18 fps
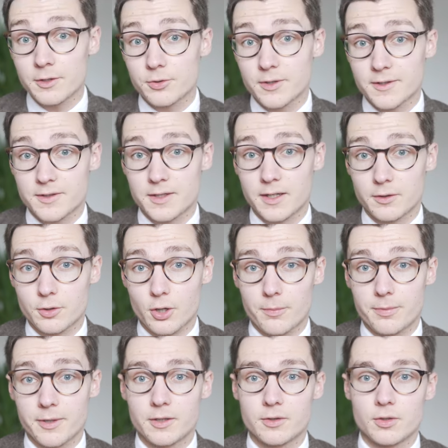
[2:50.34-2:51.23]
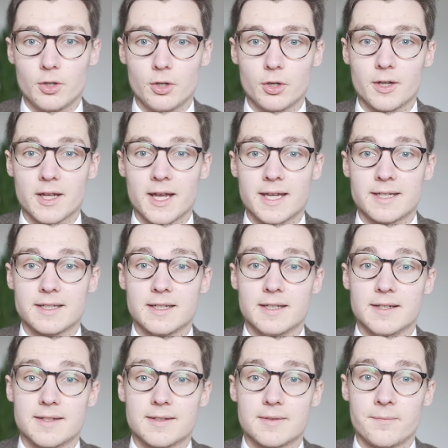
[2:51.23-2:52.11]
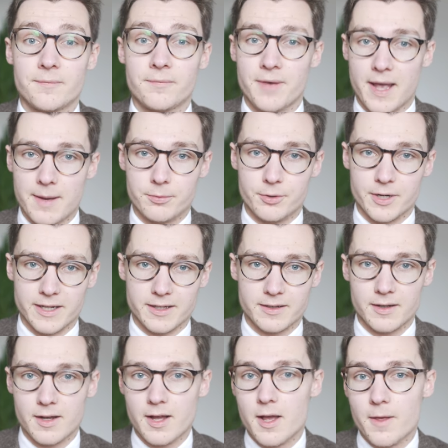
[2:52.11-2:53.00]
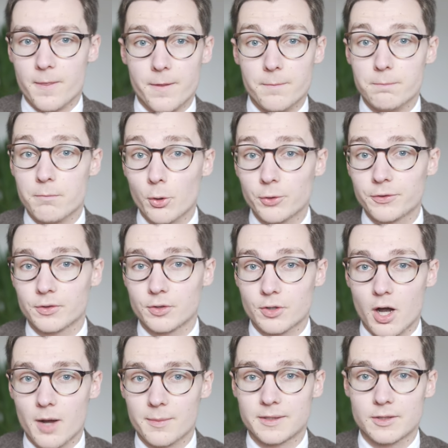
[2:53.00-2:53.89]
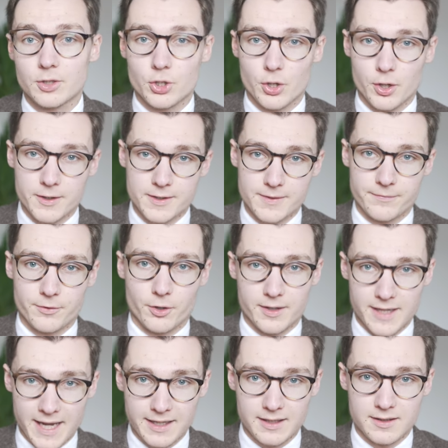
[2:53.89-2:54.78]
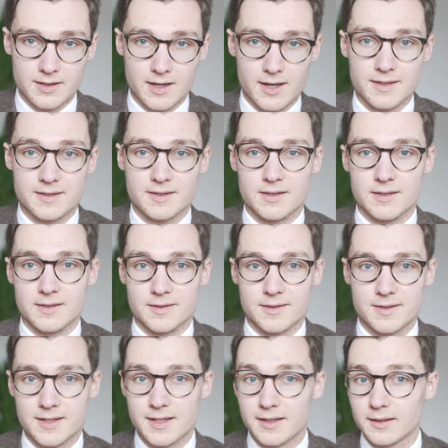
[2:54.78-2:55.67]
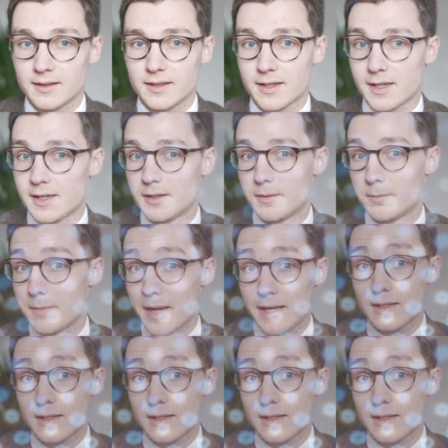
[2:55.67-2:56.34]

interesting topic to look at is fabric. The most common choice for neckties is silk in